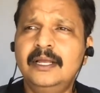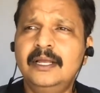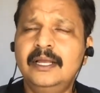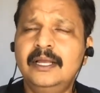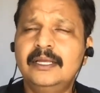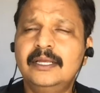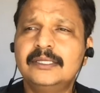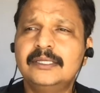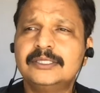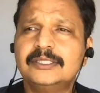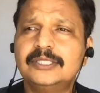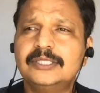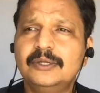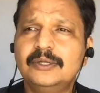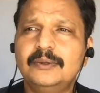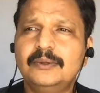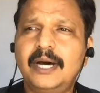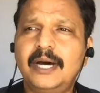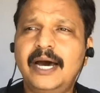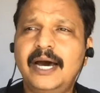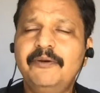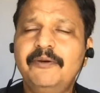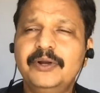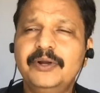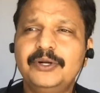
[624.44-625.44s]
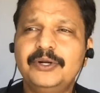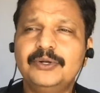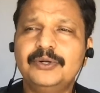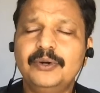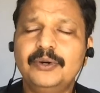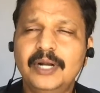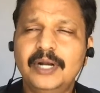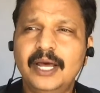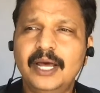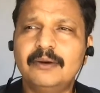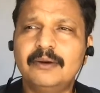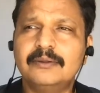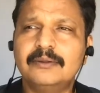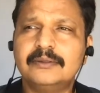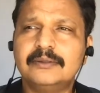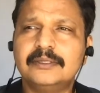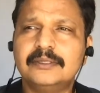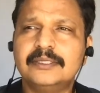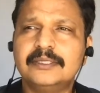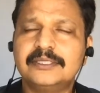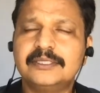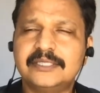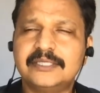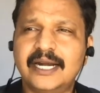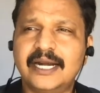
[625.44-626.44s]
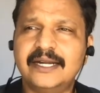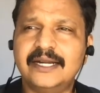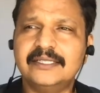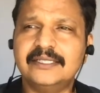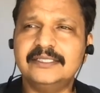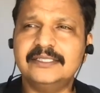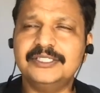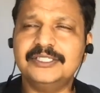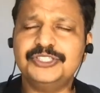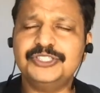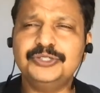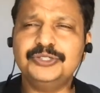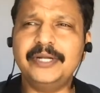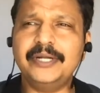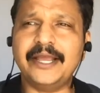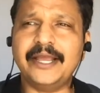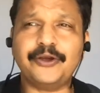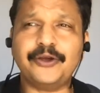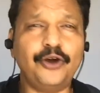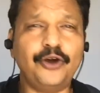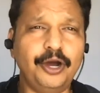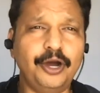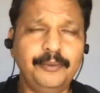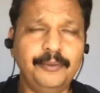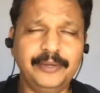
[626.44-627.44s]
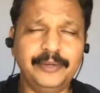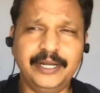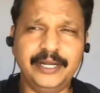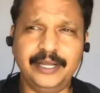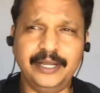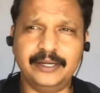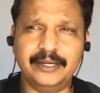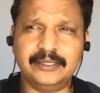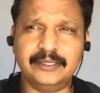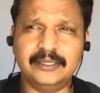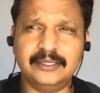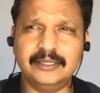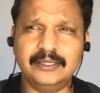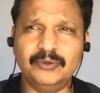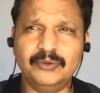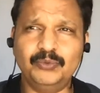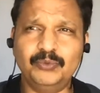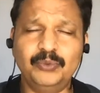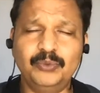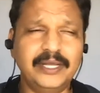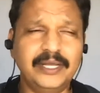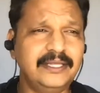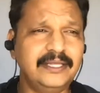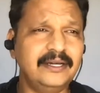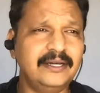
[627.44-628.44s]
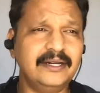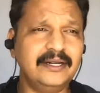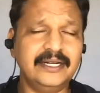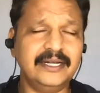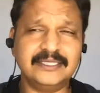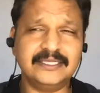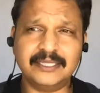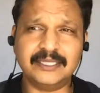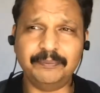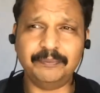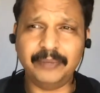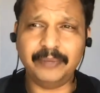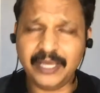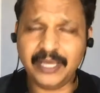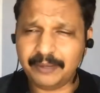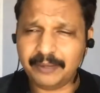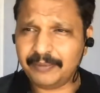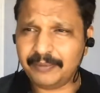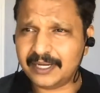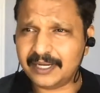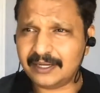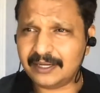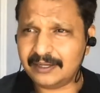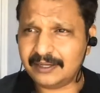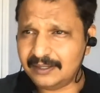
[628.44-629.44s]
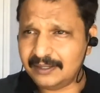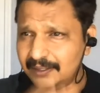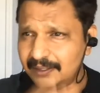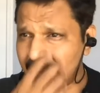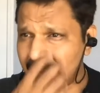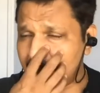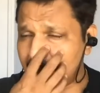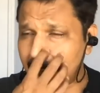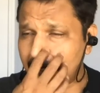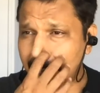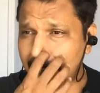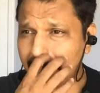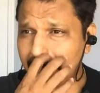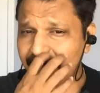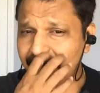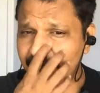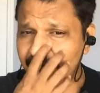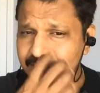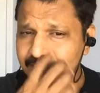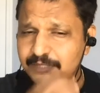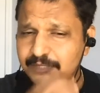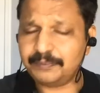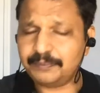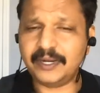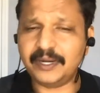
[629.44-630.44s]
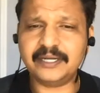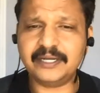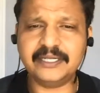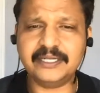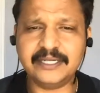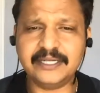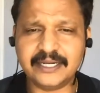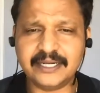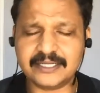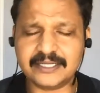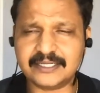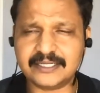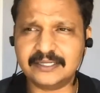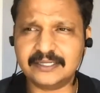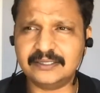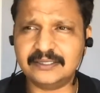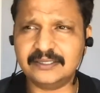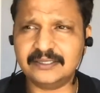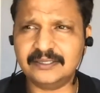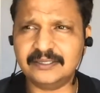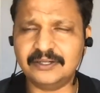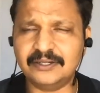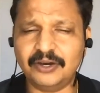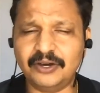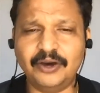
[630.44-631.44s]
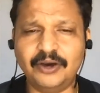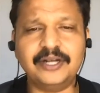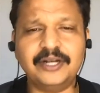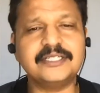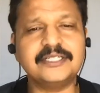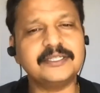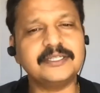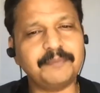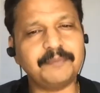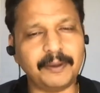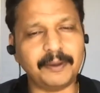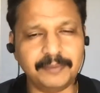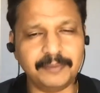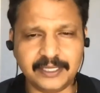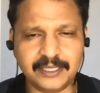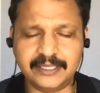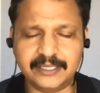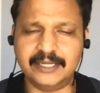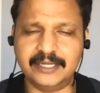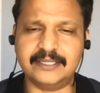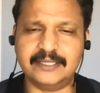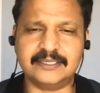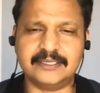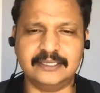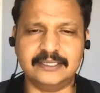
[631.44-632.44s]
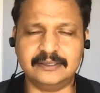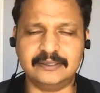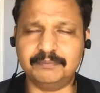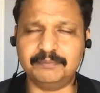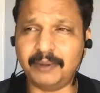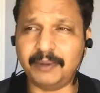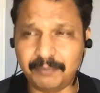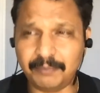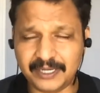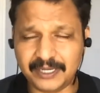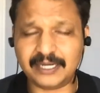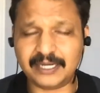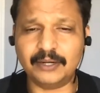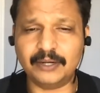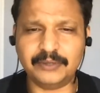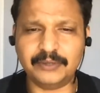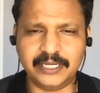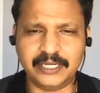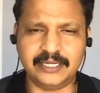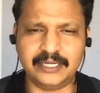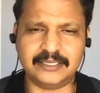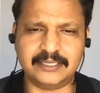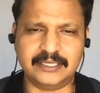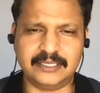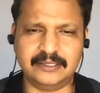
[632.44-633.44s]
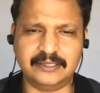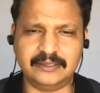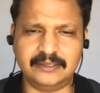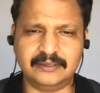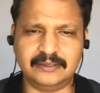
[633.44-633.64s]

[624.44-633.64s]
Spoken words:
So our rollout strategy should accommodate whether it's a bare metal first party data center or it's a public data center, public cloud data center.